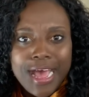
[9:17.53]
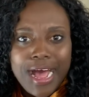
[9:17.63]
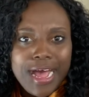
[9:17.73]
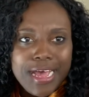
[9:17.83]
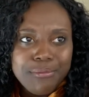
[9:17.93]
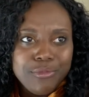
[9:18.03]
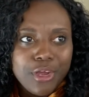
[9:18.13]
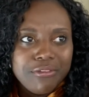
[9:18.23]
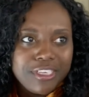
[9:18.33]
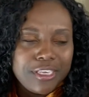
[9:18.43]
I'm
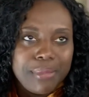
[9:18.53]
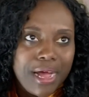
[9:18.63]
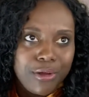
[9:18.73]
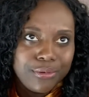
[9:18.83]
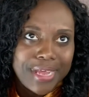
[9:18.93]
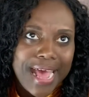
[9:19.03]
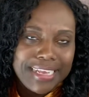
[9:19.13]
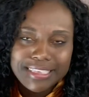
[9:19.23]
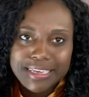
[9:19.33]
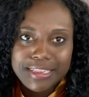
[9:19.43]
nervous about
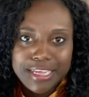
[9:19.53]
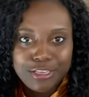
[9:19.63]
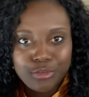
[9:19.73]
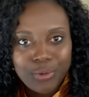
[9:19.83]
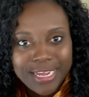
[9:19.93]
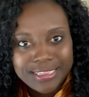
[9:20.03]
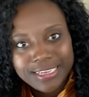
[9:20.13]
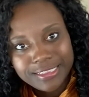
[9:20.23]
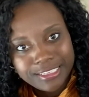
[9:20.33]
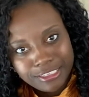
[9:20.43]
asking this, so I
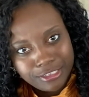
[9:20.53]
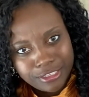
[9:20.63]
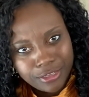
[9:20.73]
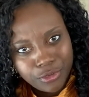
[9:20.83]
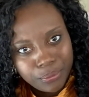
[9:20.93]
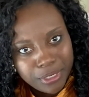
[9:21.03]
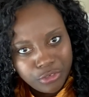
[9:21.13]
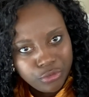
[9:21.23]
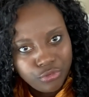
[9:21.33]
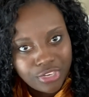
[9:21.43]
think this is a little bit
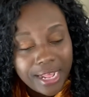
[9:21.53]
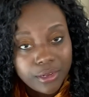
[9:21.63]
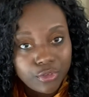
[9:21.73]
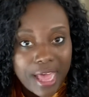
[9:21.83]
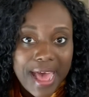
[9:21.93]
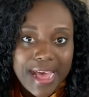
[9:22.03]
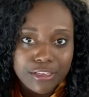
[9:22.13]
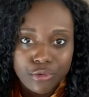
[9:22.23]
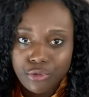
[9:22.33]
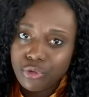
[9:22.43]
too shallow to
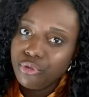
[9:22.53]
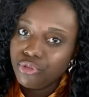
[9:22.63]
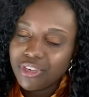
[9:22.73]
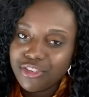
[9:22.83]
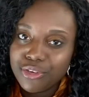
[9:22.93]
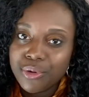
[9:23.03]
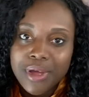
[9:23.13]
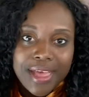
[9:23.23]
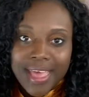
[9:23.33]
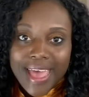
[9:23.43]
ask or too traditional.
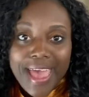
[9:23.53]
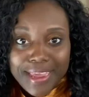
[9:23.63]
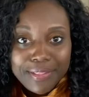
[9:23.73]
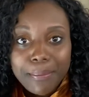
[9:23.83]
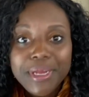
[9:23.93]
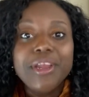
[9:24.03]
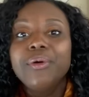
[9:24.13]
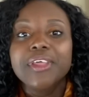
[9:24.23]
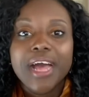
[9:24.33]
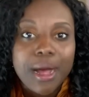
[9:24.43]
Hey, let me know
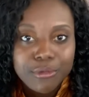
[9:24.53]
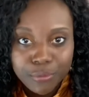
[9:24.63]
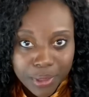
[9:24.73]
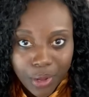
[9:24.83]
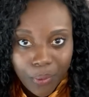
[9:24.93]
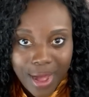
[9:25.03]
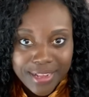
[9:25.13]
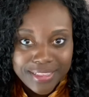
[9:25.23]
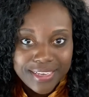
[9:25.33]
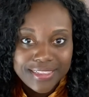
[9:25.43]
in the comments below. I
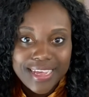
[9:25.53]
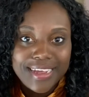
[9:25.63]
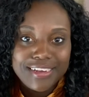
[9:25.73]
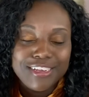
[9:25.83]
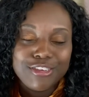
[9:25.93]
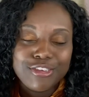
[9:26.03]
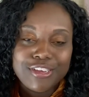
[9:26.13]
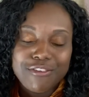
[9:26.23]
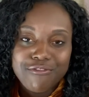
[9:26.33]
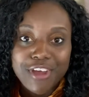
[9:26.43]
think that is
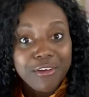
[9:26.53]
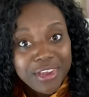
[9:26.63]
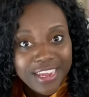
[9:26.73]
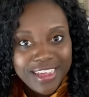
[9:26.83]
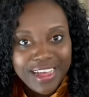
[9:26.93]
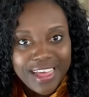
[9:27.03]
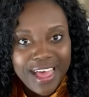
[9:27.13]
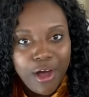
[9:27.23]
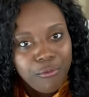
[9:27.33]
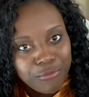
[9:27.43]
very
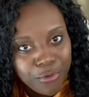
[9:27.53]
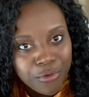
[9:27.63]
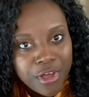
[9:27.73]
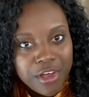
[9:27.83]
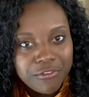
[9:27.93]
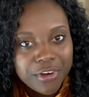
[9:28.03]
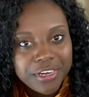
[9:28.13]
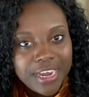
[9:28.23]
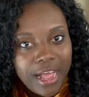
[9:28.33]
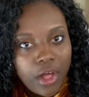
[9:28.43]
helpful for
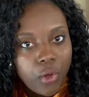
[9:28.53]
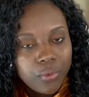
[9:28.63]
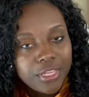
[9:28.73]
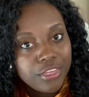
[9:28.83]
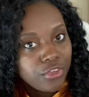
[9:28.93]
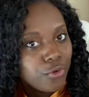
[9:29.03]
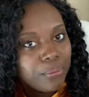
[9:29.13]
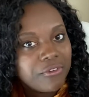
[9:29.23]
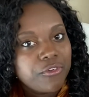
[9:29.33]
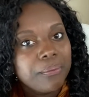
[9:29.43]
not only you,
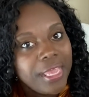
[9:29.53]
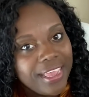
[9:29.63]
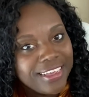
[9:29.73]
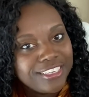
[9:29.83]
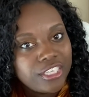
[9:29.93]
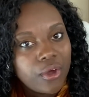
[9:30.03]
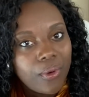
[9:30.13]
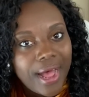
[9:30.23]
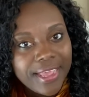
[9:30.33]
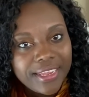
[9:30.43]
but for me, so
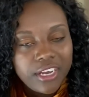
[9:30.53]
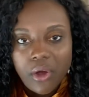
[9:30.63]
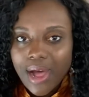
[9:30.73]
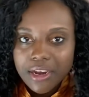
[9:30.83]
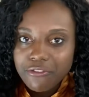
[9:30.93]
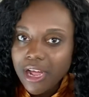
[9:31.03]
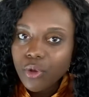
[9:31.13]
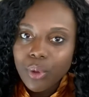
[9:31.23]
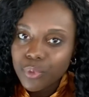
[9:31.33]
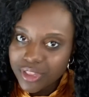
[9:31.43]
I can know how to
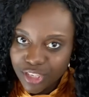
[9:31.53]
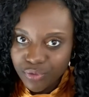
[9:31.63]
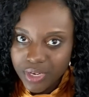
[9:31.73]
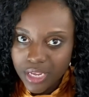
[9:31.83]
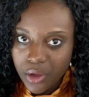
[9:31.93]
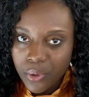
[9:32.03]
follow up with this video.